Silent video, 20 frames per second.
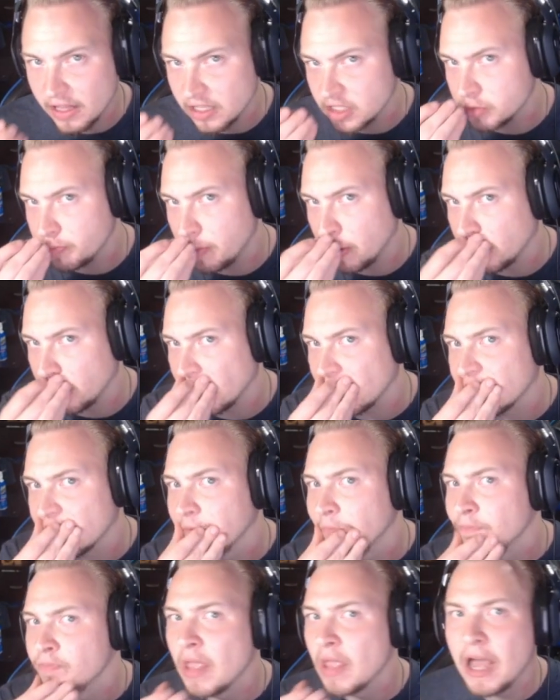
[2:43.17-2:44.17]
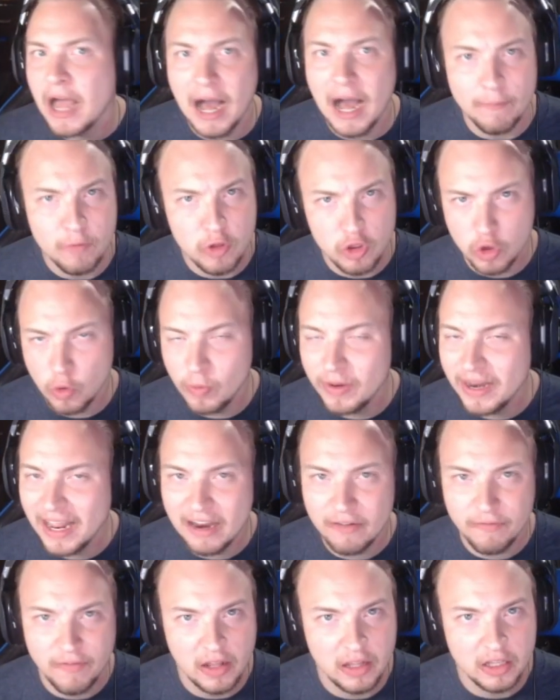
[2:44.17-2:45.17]
experience. I'm just doing
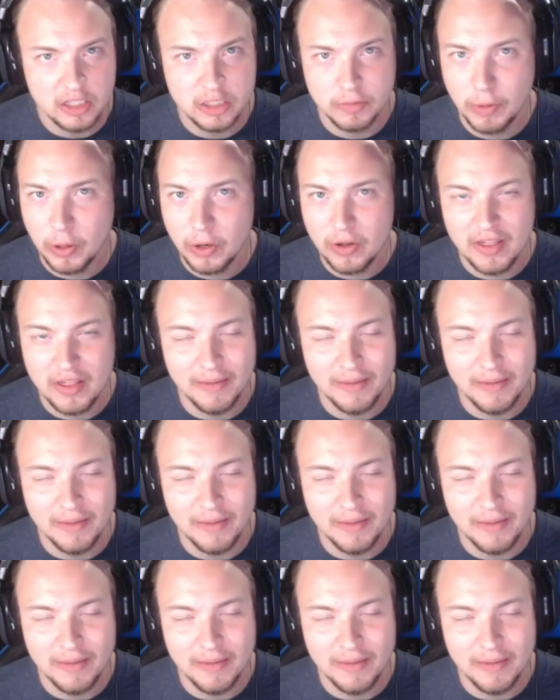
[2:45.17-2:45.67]
NFL experience.